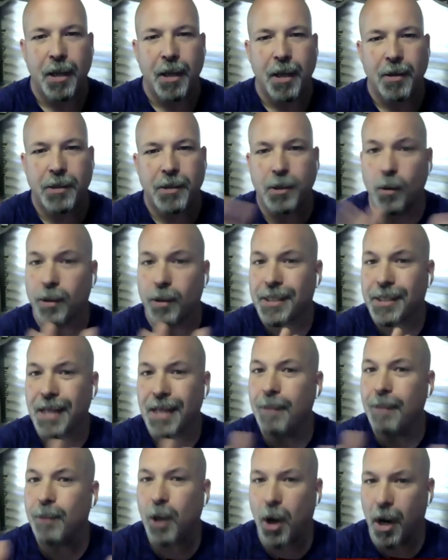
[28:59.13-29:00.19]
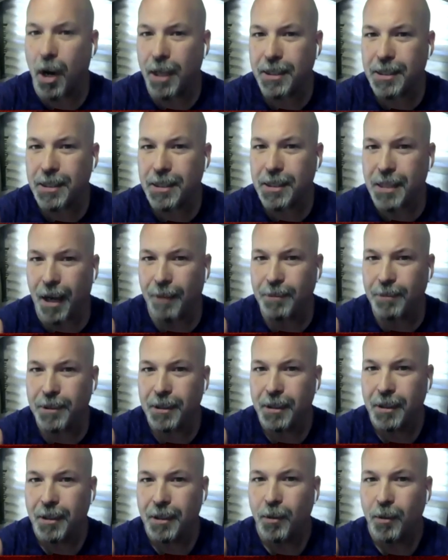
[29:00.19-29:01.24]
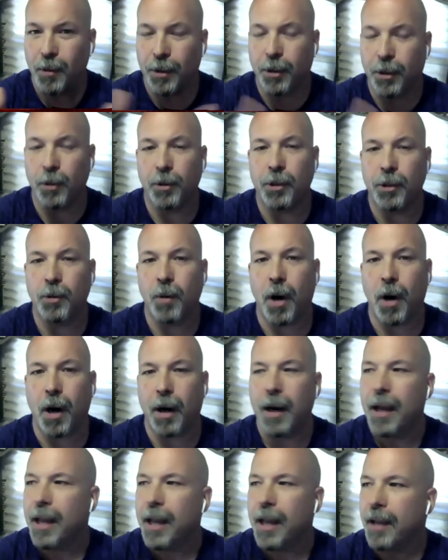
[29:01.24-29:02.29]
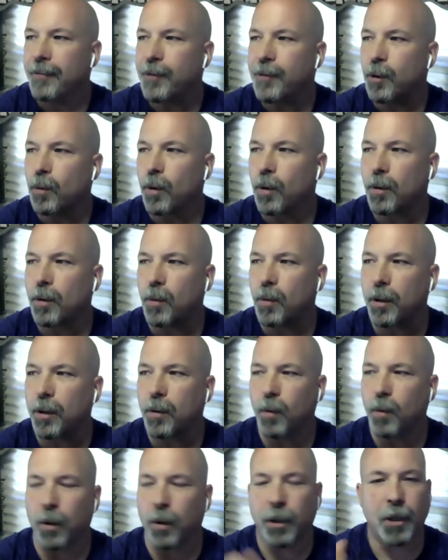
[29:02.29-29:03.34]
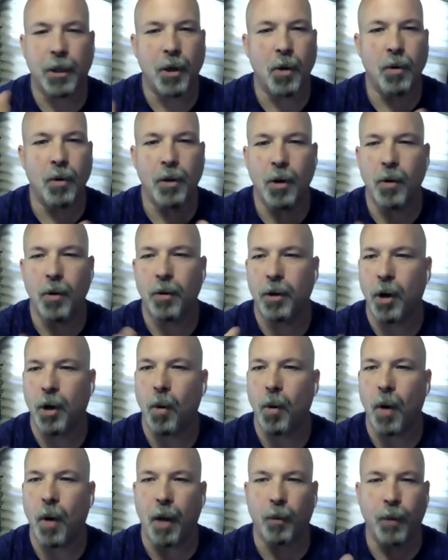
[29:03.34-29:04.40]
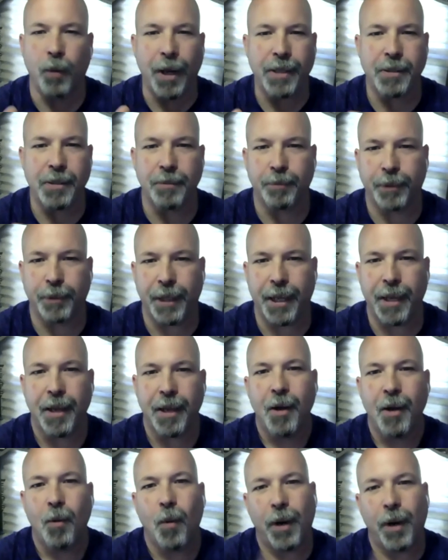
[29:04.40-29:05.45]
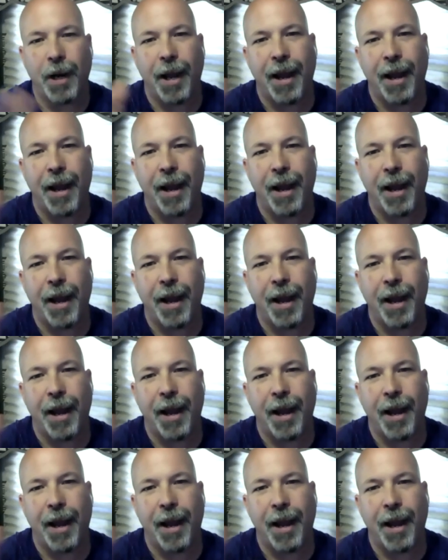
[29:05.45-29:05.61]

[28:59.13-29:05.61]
So same concept with who you are. If you're work, work, work, go, go, go, I'll rest and play when I